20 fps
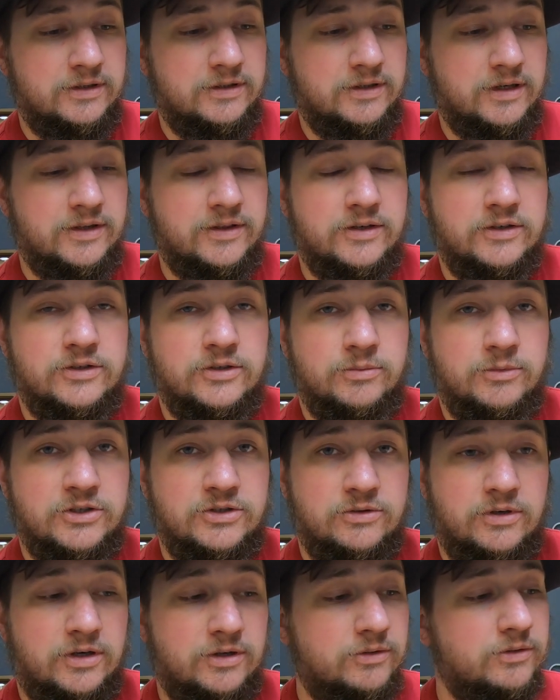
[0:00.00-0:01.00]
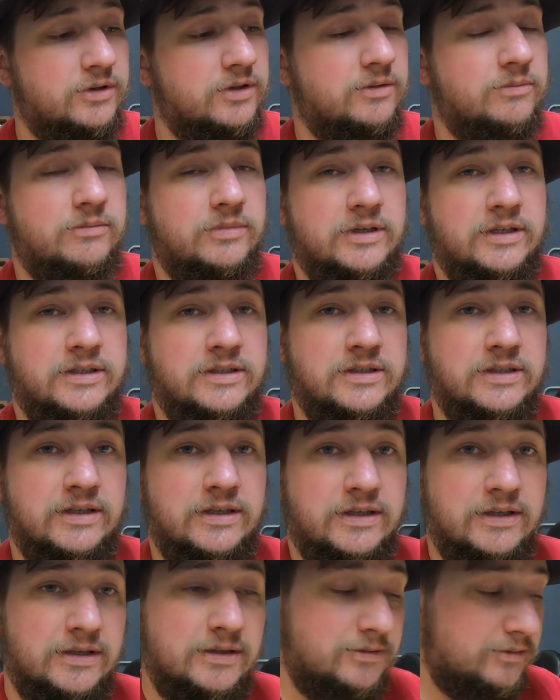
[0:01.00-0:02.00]
Nothing too much wrong with them, but
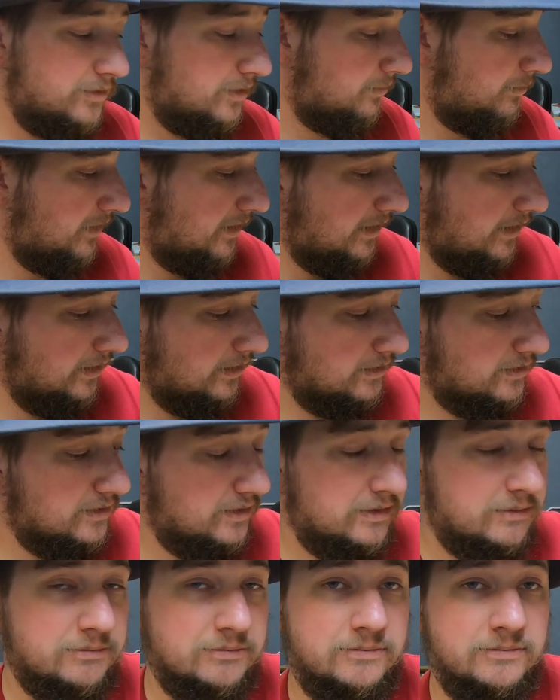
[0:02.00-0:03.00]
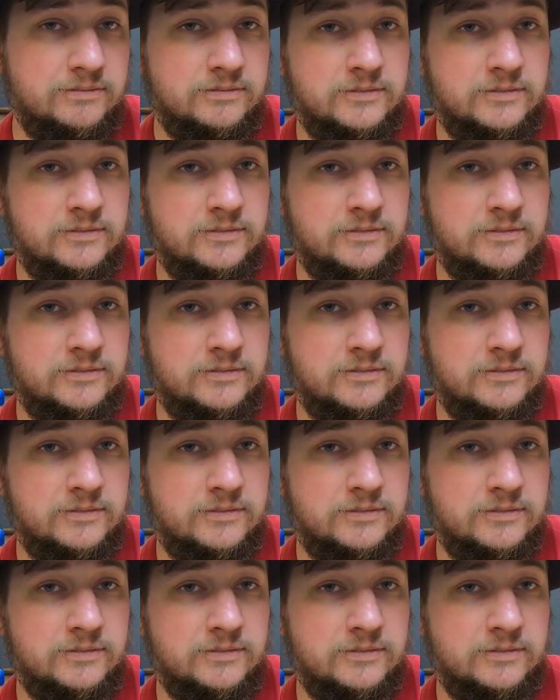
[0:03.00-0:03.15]
we're going to be adding some